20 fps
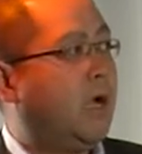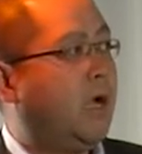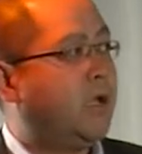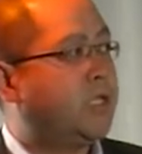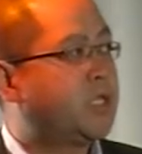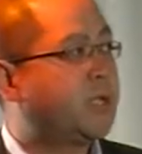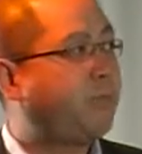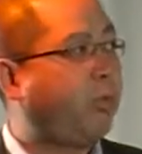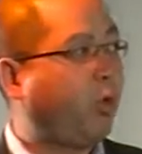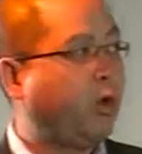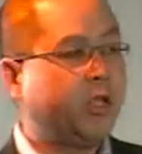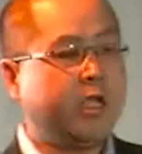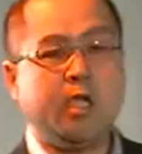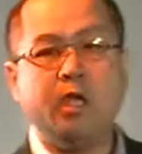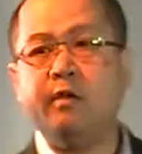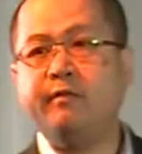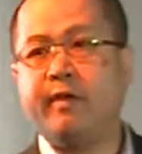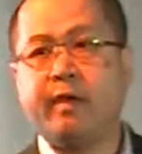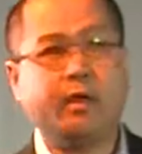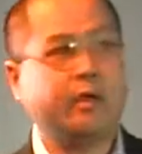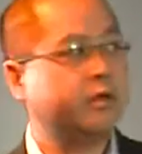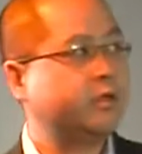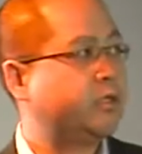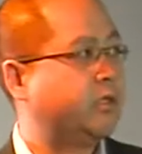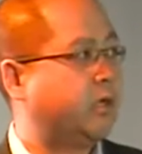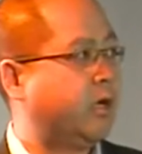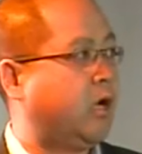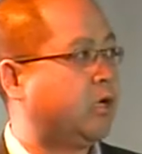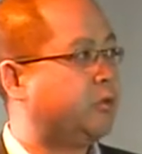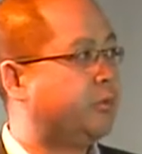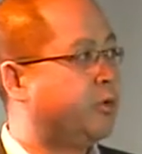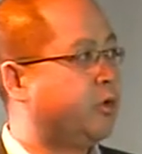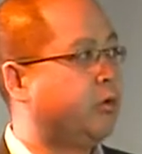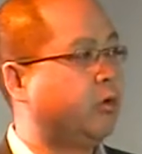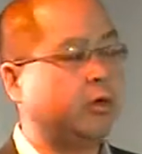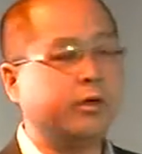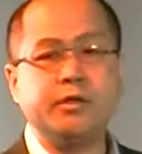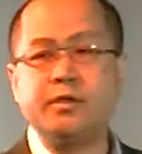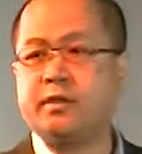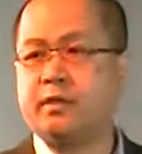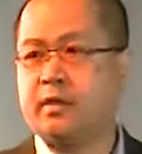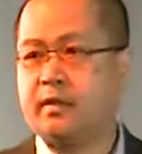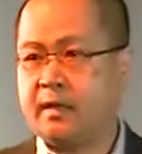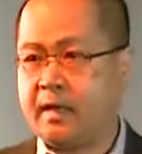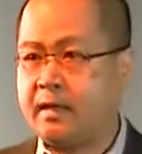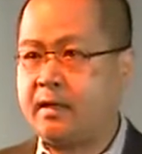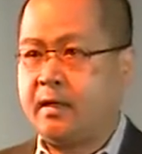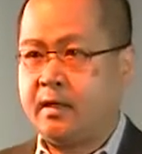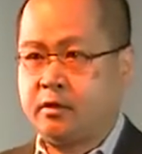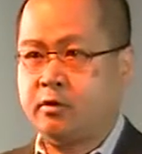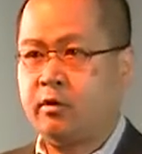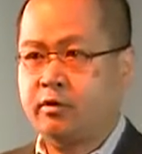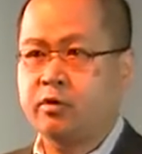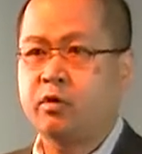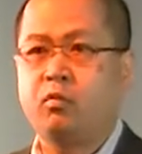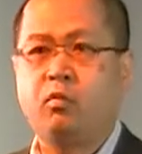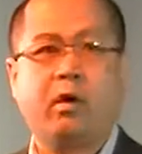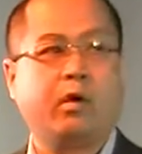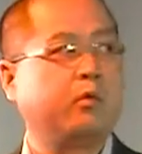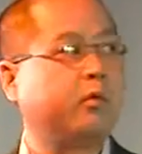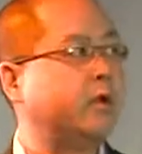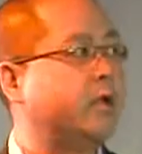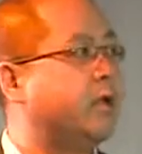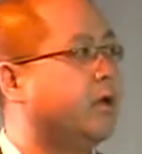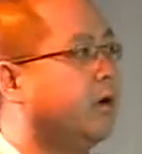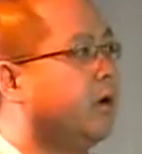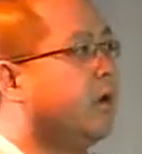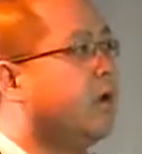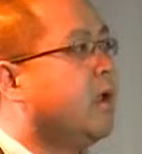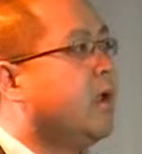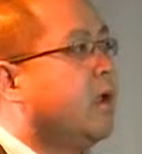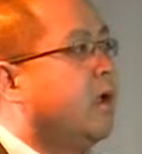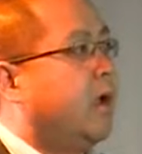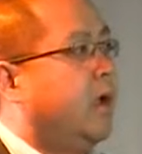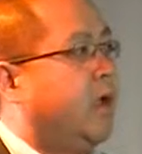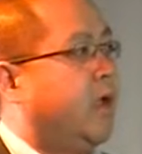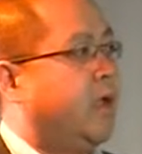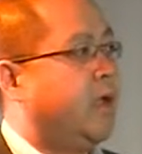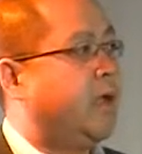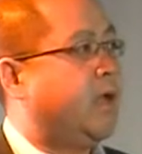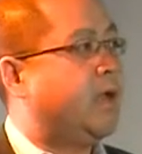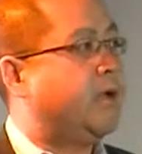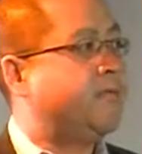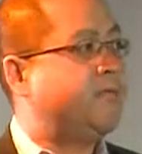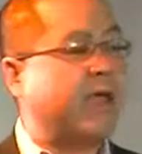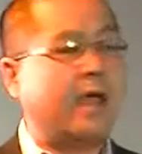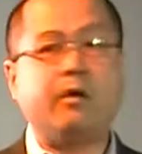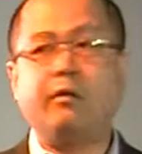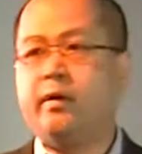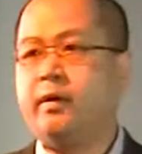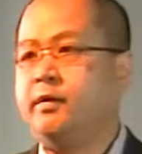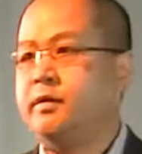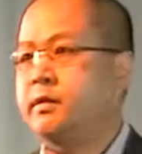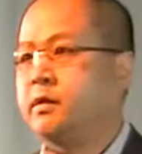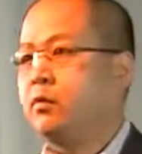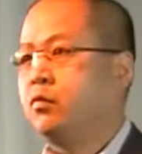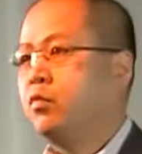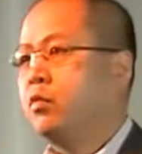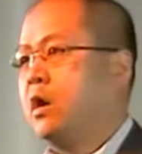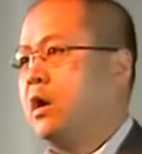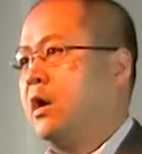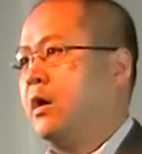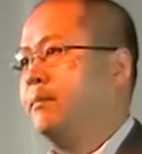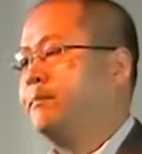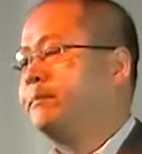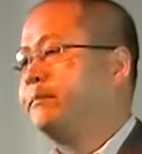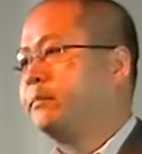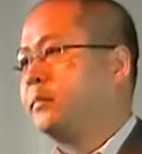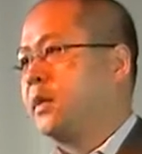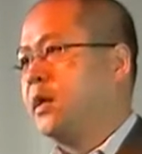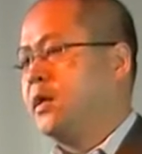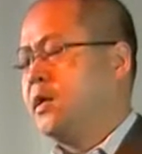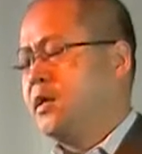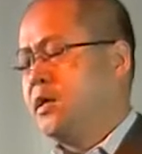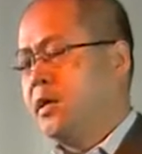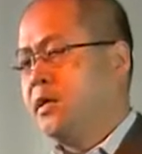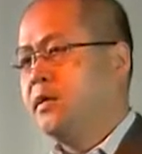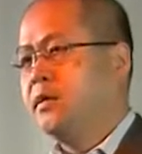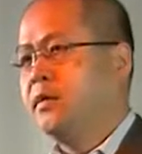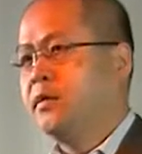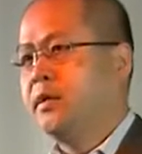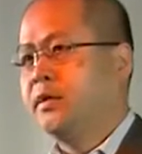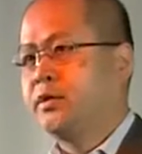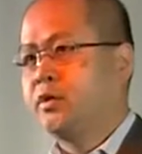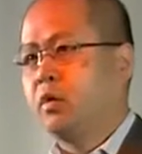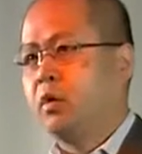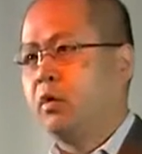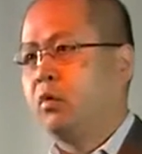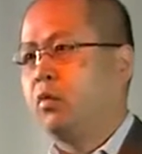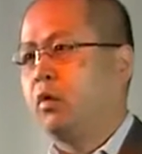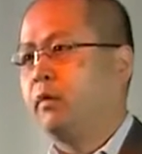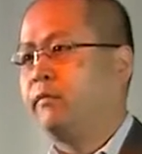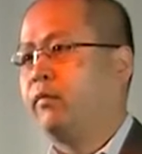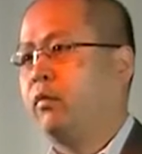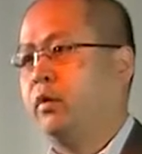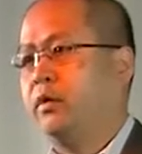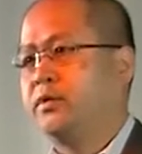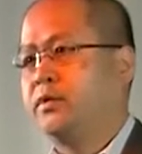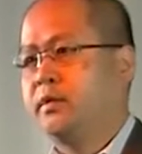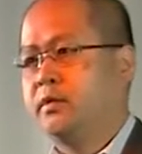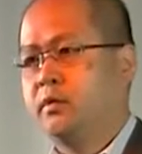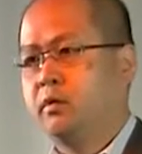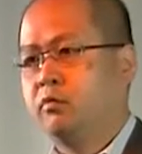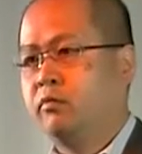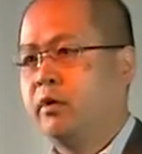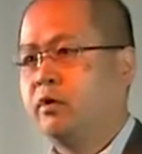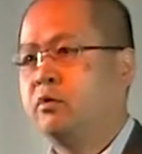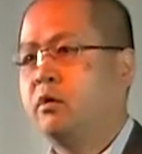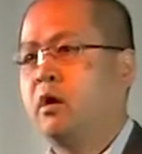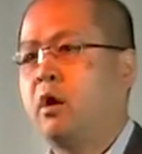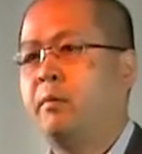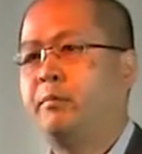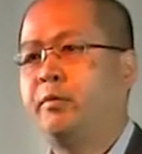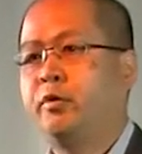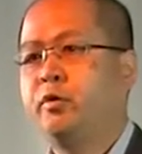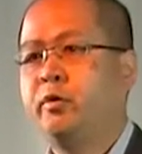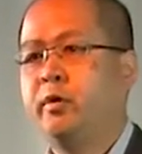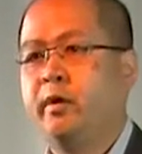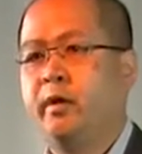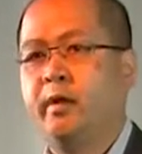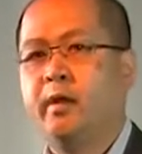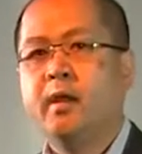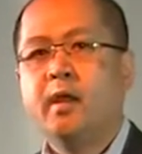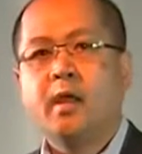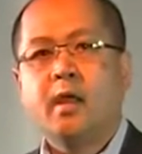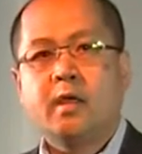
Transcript: Supporting innovators and entrepreneurs, that's also why we're here. And then veterans in the solar workforce is a great opportunity.